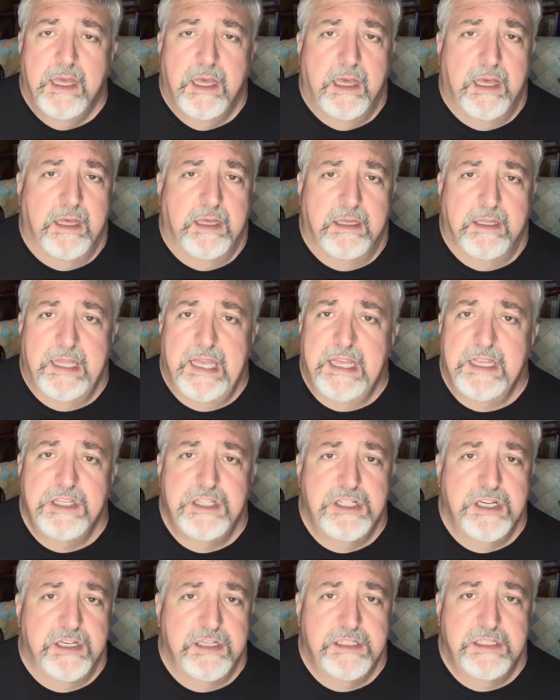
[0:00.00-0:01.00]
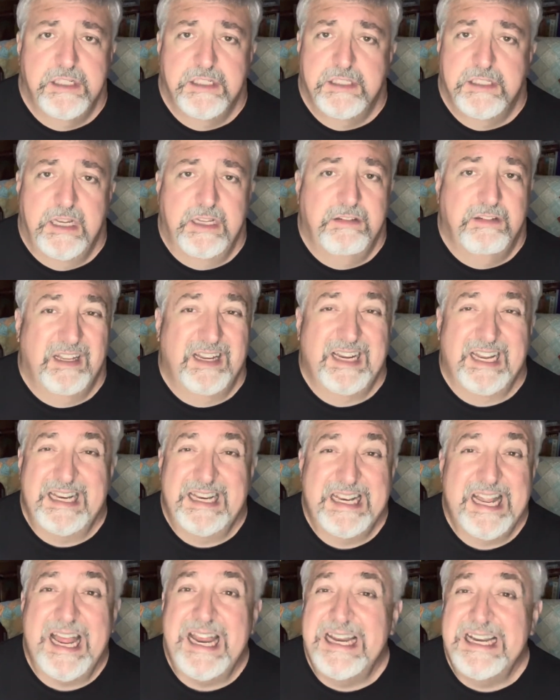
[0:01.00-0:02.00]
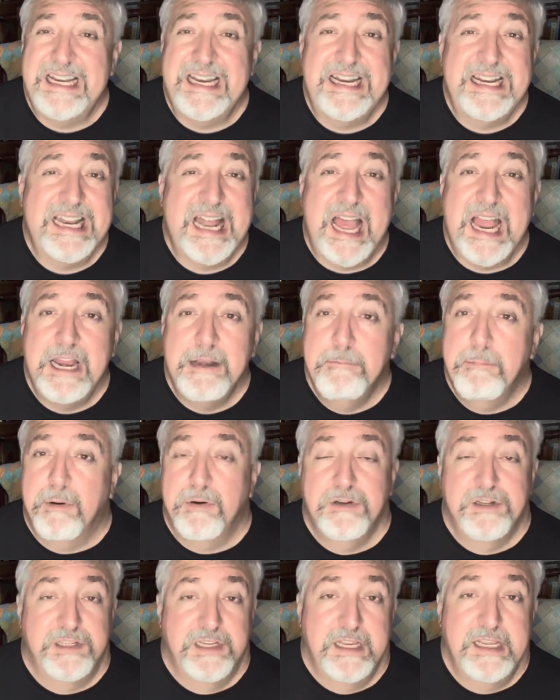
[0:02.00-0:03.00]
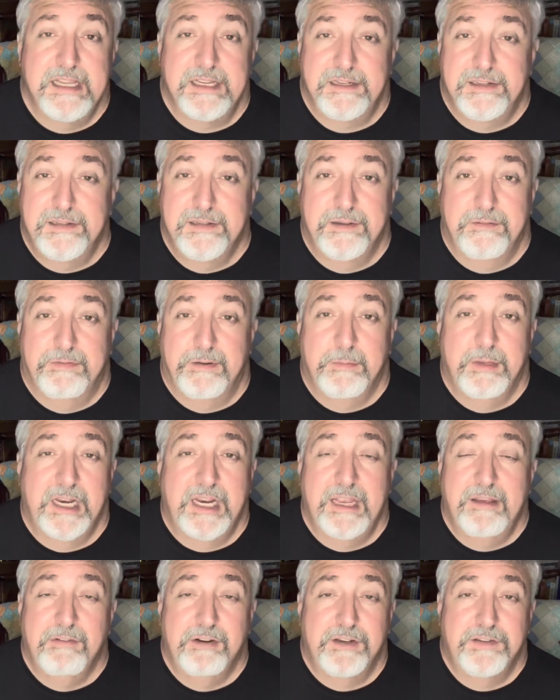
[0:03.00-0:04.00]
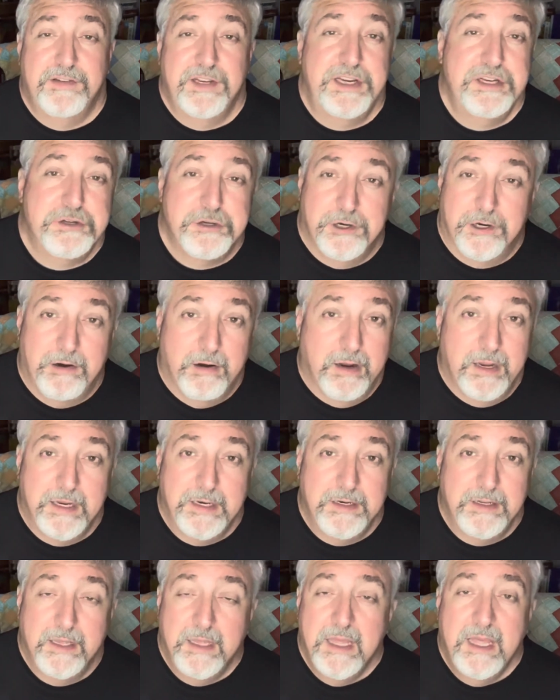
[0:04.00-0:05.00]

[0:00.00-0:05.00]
Uh, it just is, it's like a 99% if I'm going to give it a teacher grade.